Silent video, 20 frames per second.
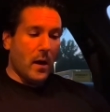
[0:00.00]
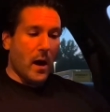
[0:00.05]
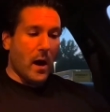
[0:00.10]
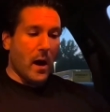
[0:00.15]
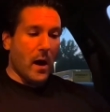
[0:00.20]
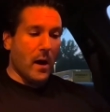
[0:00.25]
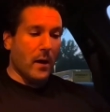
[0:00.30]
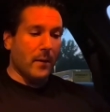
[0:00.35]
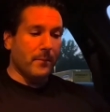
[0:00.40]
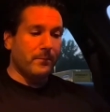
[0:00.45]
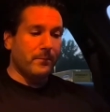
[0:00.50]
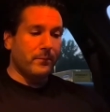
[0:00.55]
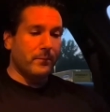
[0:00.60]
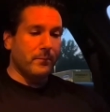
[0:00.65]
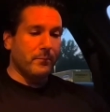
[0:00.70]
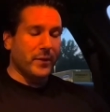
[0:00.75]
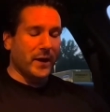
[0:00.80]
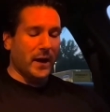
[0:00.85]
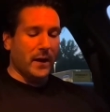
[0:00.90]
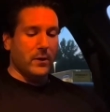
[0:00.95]

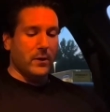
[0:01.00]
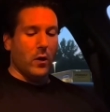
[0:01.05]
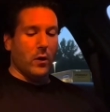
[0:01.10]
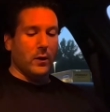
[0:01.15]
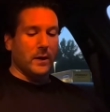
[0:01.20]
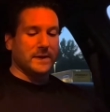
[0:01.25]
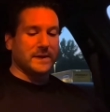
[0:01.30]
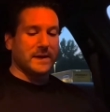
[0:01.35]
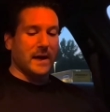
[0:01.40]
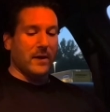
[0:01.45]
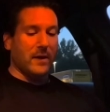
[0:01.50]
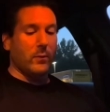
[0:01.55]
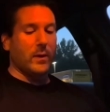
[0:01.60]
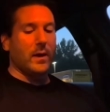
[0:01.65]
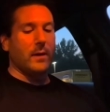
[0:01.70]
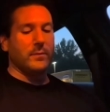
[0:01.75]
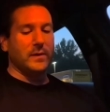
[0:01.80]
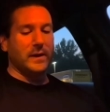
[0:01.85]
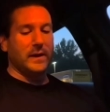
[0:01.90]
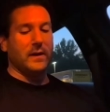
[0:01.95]
But I notice that when
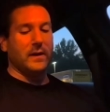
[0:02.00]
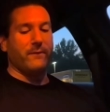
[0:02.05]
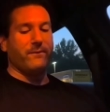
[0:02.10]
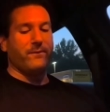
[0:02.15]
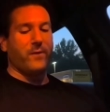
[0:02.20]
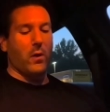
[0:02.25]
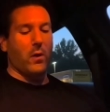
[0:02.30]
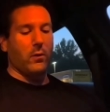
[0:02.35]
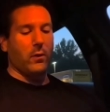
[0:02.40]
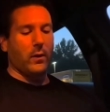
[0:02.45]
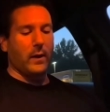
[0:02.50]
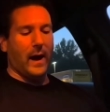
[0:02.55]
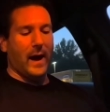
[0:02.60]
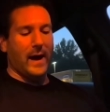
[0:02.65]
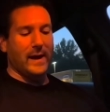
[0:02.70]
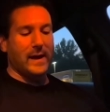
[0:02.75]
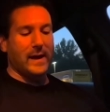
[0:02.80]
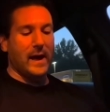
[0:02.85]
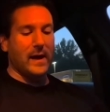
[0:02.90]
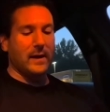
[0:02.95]
I'm leaning forward,
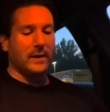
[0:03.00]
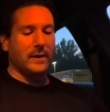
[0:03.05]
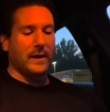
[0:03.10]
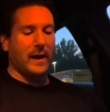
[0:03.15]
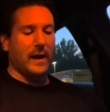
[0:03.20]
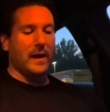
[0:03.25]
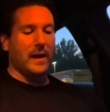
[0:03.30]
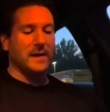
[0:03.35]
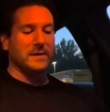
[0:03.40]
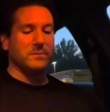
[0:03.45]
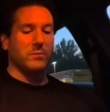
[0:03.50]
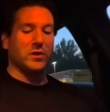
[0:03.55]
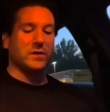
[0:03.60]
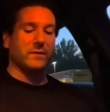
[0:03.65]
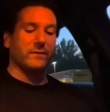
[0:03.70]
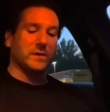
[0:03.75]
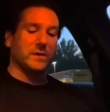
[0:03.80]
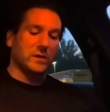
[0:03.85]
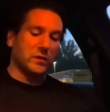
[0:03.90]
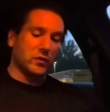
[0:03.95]
I can't get as much
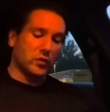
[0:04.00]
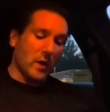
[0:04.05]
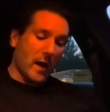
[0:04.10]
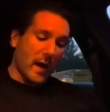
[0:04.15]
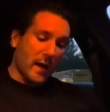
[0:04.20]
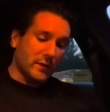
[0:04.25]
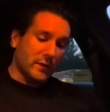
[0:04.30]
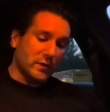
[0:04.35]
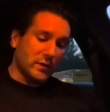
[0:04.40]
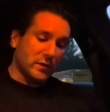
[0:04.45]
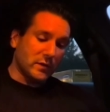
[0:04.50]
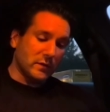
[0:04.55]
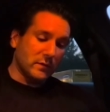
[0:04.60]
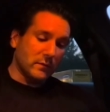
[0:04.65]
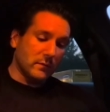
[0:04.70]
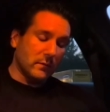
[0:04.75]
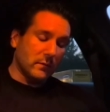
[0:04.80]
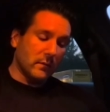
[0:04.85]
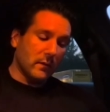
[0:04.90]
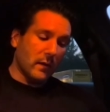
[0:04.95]
of a stretch
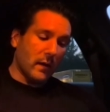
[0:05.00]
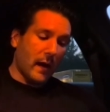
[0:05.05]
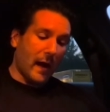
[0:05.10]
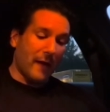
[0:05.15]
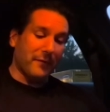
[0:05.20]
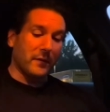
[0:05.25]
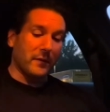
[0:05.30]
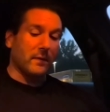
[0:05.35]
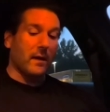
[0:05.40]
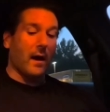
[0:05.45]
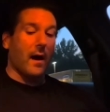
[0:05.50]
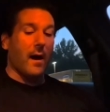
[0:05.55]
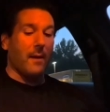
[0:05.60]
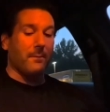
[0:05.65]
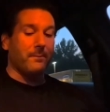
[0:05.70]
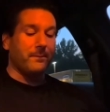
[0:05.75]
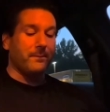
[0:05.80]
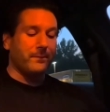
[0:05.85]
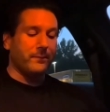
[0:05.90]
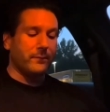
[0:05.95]
at the
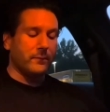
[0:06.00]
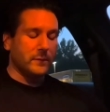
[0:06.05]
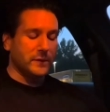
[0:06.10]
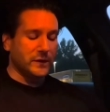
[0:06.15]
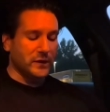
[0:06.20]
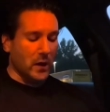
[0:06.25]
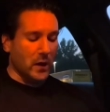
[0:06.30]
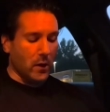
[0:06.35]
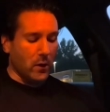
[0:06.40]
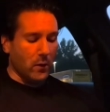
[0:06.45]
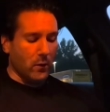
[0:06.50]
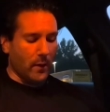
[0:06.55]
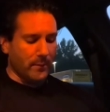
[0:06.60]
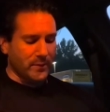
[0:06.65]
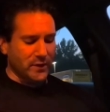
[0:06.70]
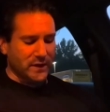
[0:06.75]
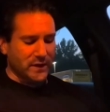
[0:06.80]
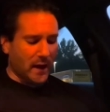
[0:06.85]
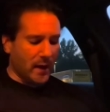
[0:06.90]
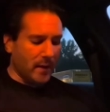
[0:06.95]
top. So
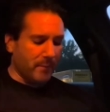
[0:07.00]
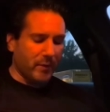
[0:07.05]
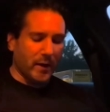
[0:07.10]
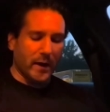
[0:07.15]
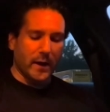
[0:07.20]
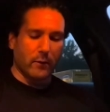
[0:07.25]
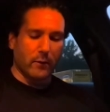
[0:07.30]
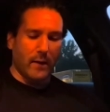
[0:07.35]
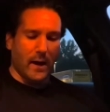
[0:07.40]
I'm just kind of playing